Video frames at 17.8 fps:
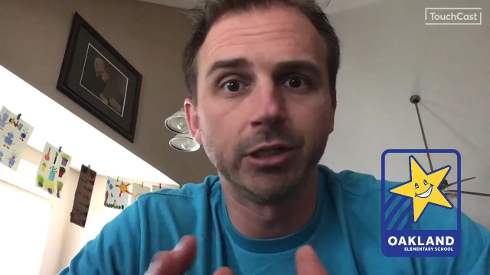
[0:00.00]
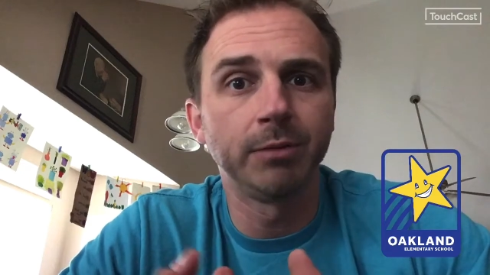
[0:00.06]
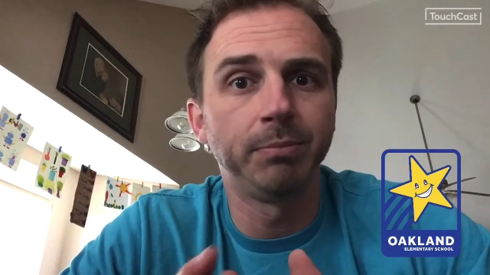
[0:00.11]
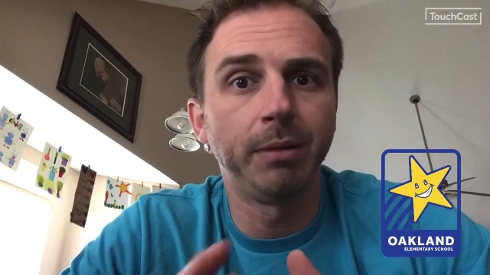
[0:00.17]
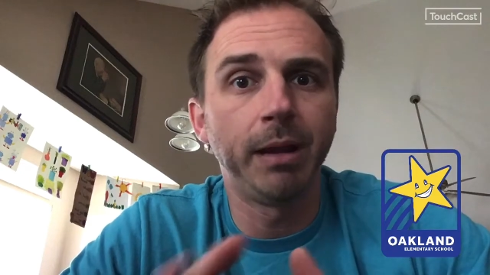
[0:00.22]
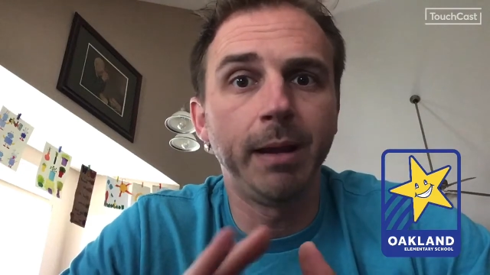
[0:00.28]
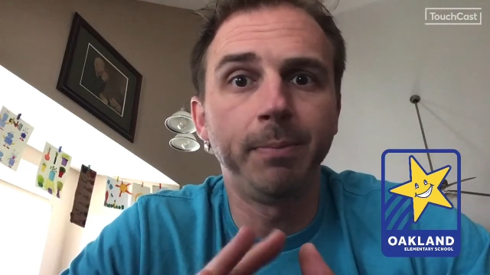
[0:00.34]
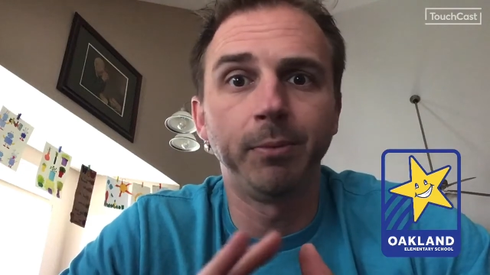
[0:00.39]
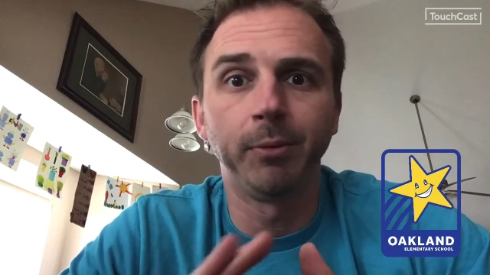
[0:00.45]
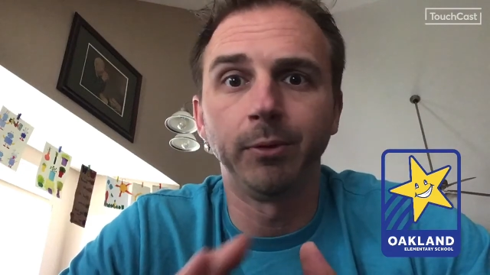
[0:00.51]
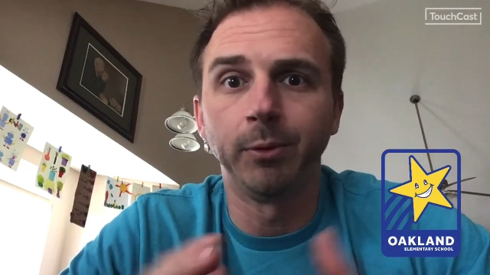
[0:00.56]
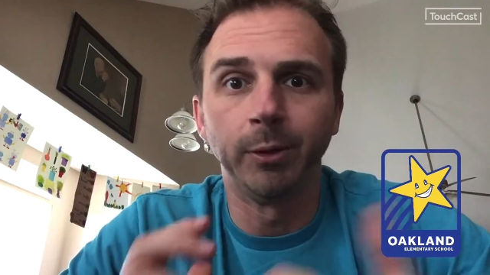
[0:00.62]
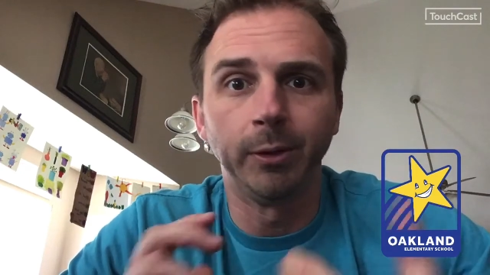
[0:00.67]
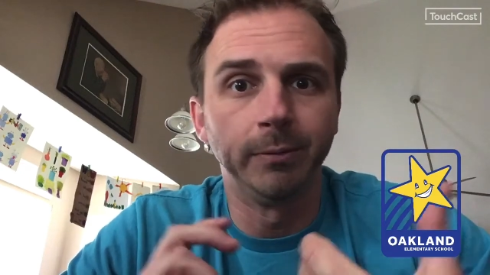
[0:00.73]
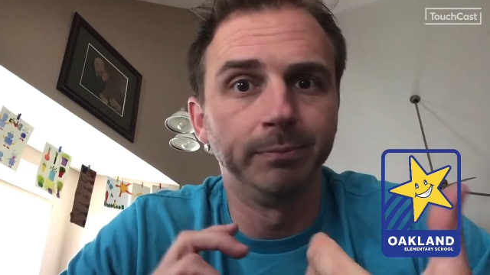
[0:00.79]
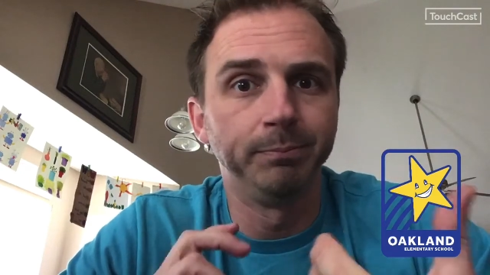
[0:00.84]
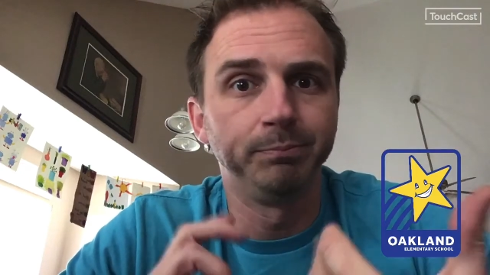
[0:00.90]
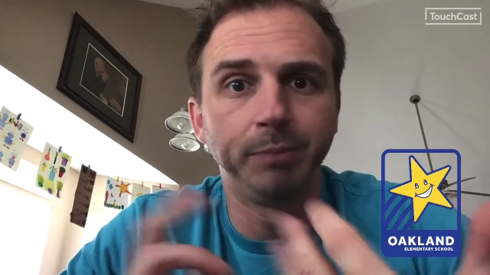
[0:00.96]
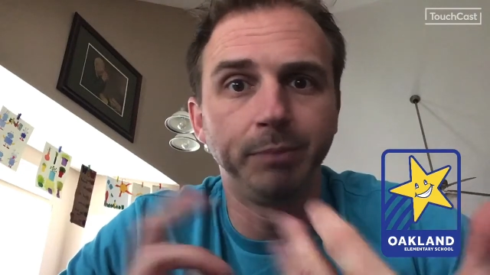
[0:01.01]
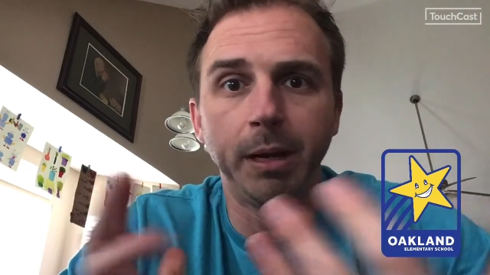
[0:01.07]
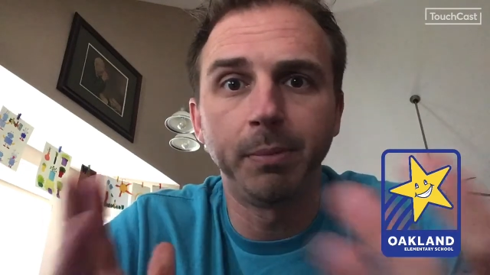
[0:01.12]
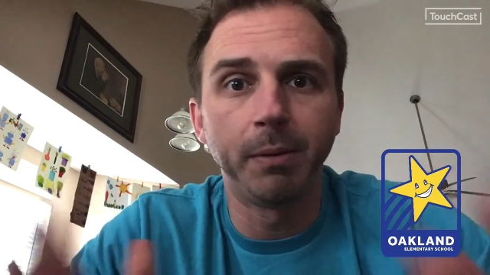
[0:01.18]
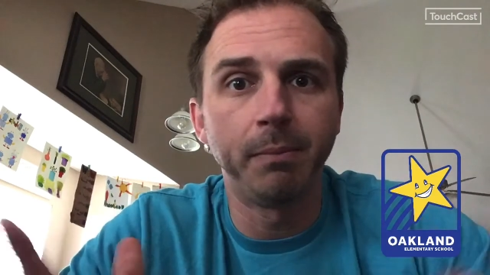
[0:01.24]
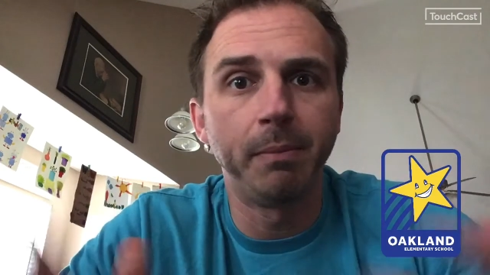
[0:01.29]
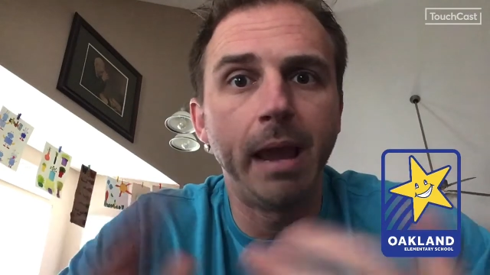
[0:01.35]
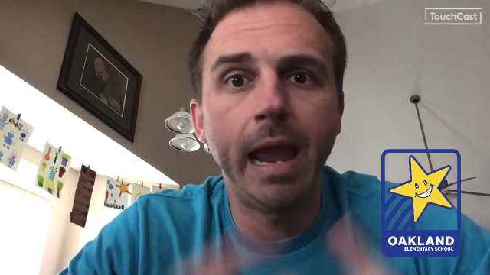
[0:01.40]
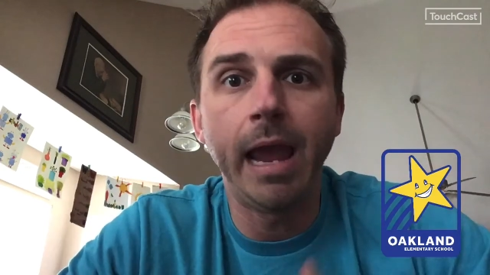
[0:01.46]
paper or
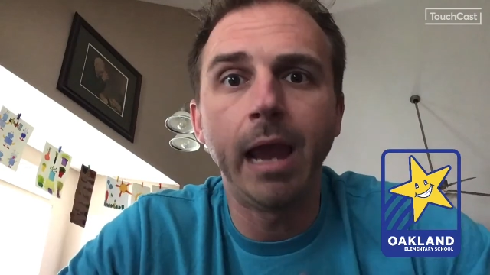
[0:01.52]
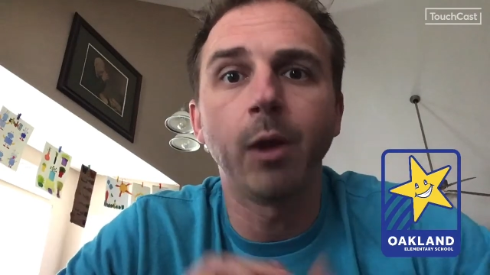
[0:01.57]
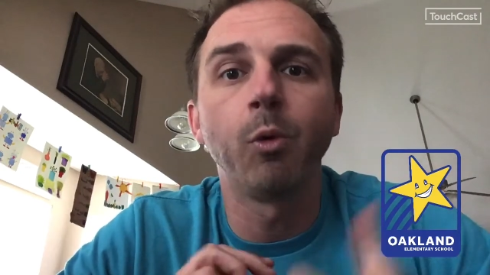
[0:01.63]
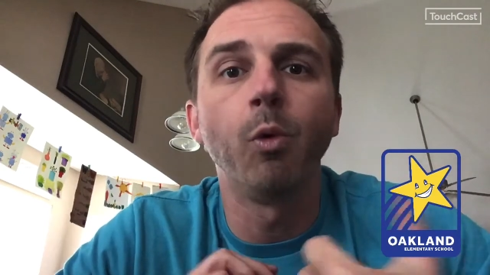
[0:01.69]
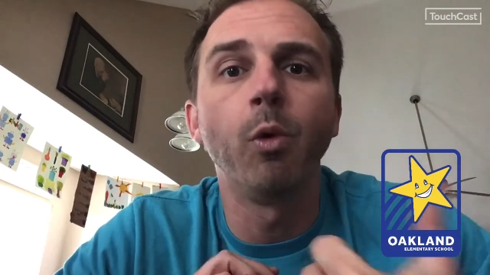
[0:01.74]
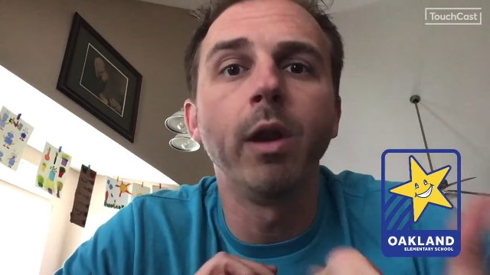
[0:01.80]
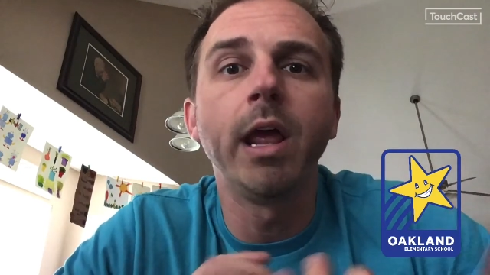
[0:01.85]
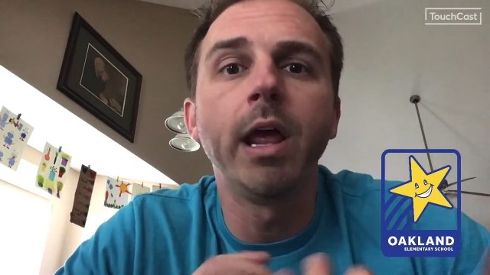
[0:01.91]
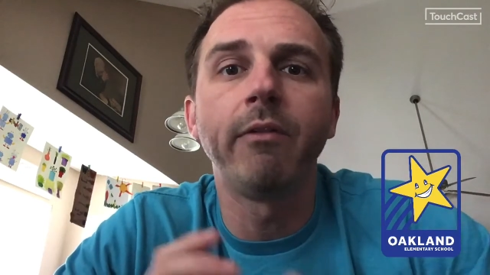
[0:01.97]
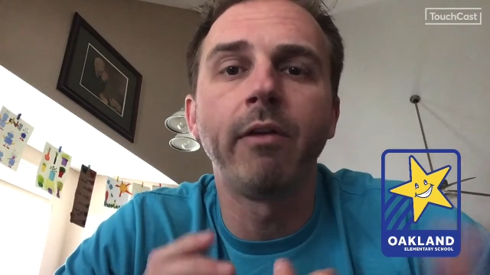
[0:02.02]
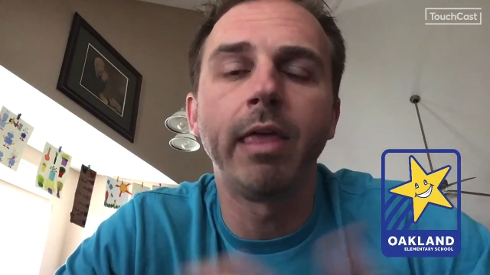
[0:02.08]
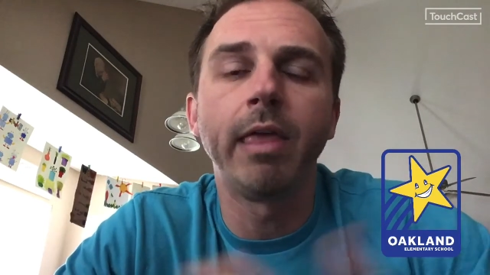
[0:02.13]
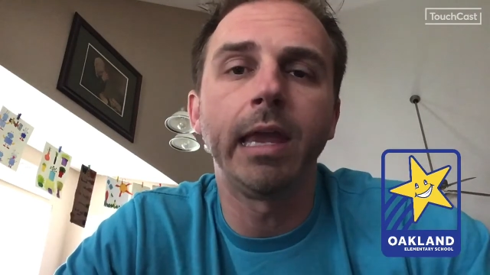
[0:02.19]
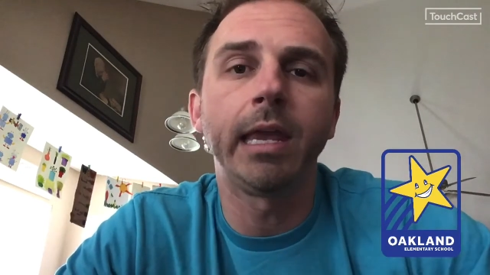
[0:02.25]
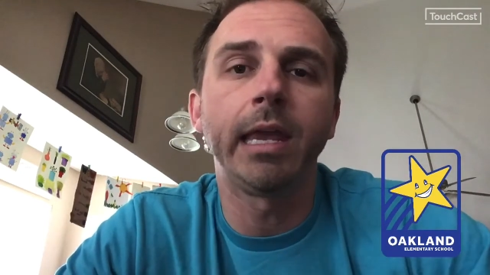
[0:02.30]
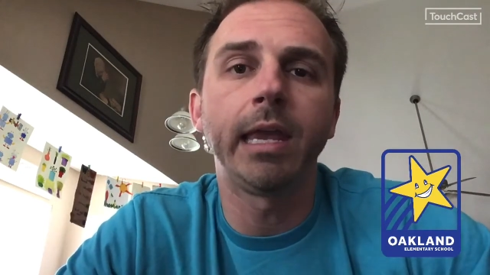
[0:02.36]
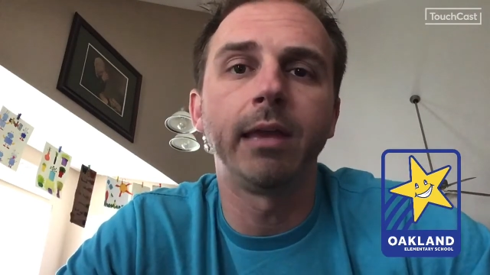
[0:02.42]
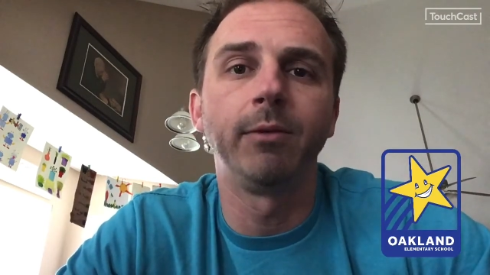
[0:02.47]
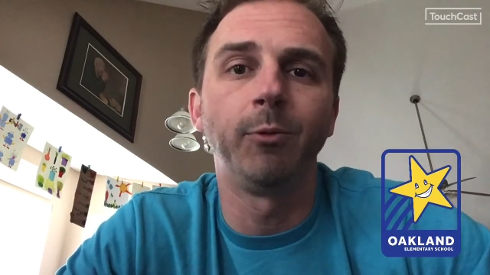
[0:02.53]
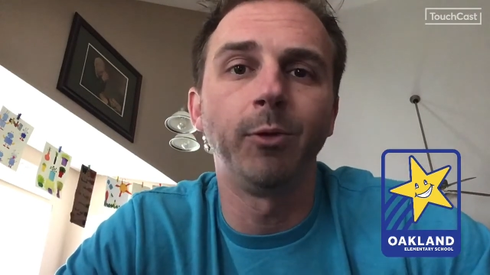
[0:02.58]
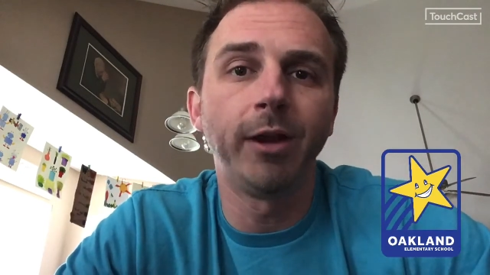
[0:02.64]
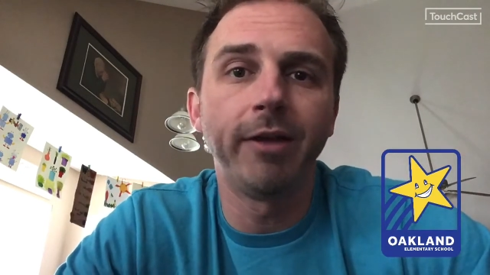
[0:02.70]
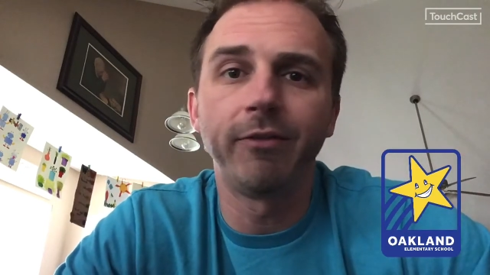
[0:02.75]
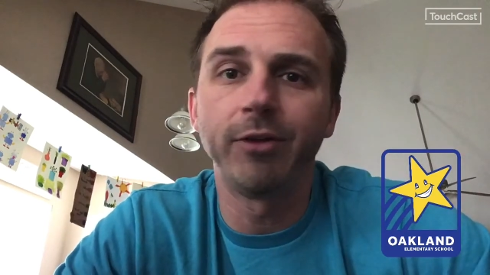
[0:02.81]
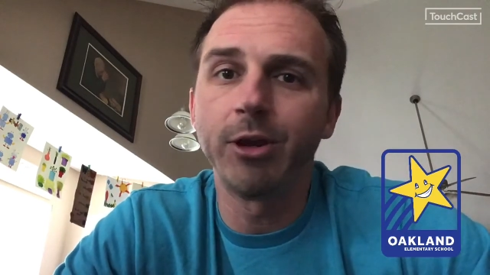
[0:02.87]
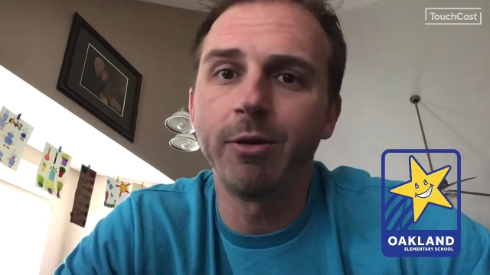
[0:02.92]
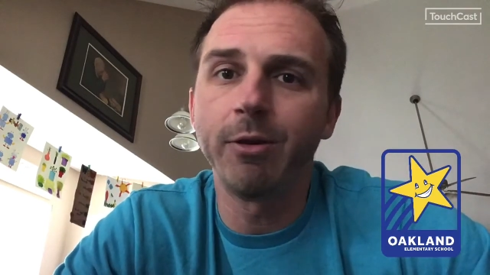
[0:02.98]
paper bag,
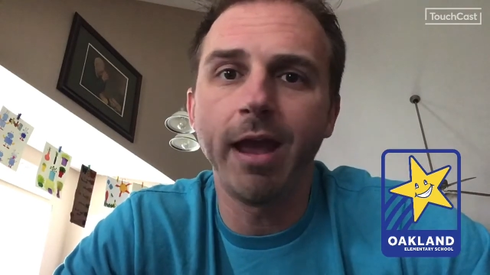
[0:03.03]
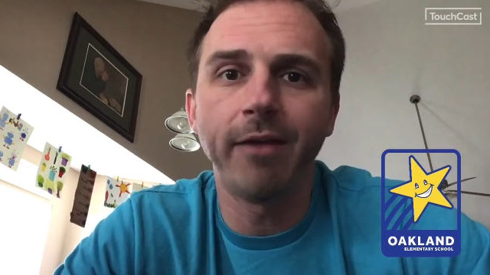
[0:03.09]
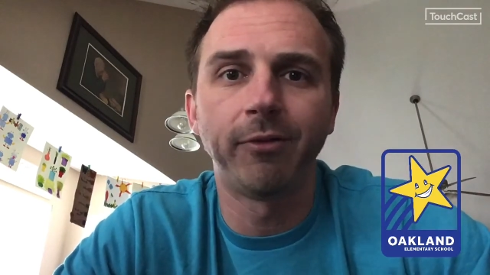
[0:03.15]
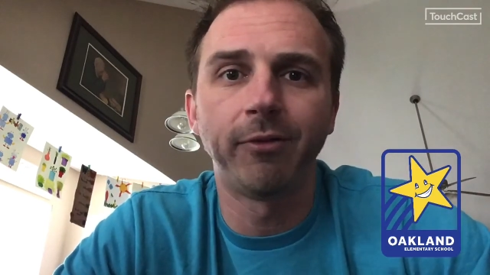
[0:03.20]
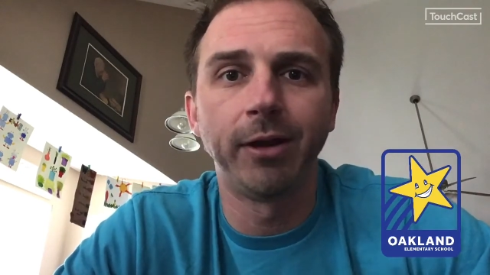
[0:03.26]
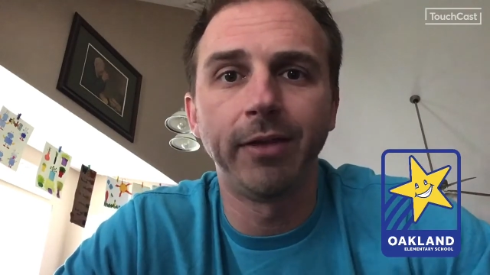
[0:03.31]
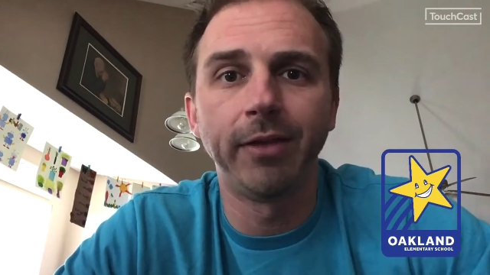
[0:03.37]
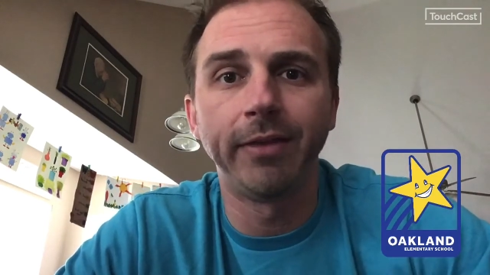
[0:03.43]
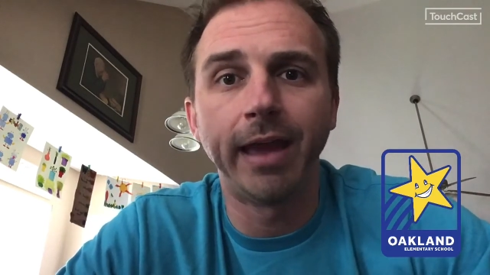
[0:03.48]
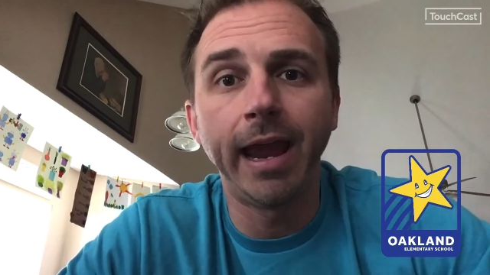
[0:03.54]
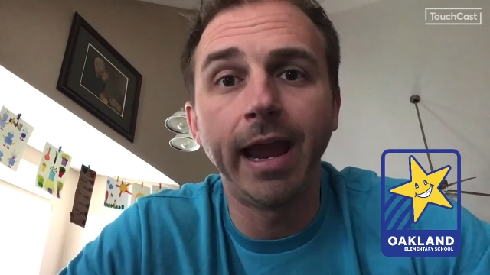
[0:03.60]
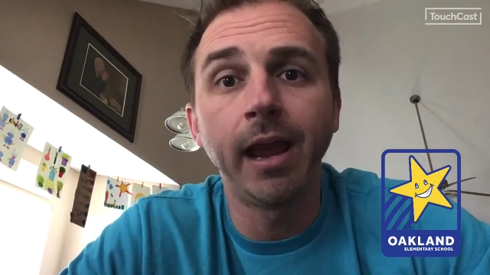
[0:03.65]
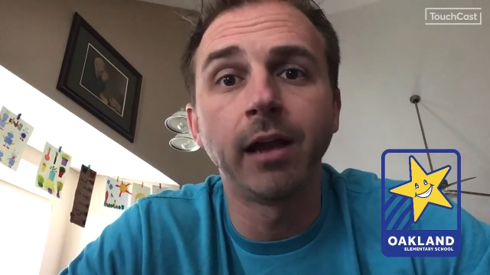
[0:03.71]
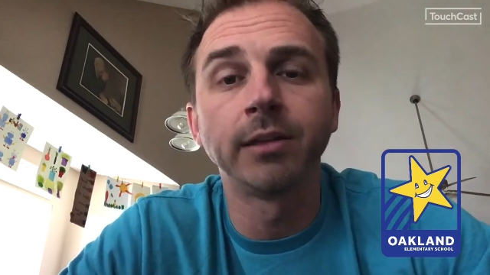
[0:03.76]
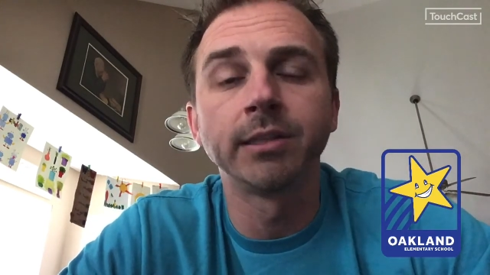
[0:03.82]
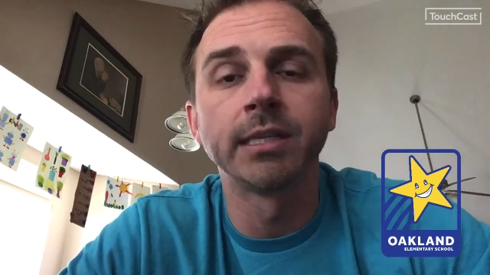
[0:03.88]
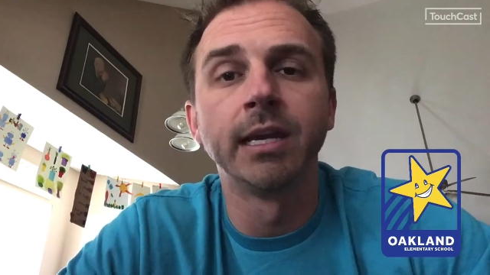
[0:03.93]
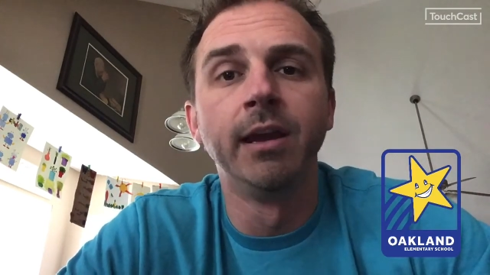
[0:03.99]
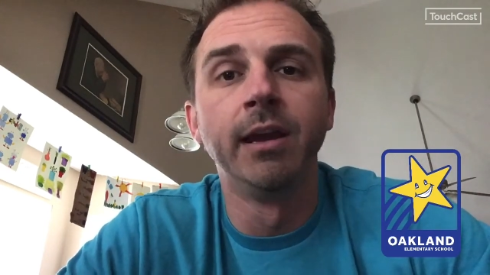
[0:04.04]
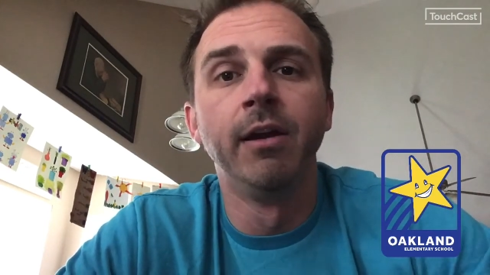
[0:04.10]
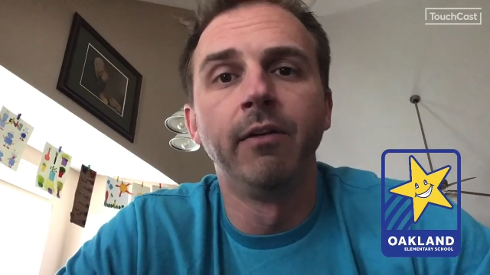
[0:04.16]
whatever you have around the house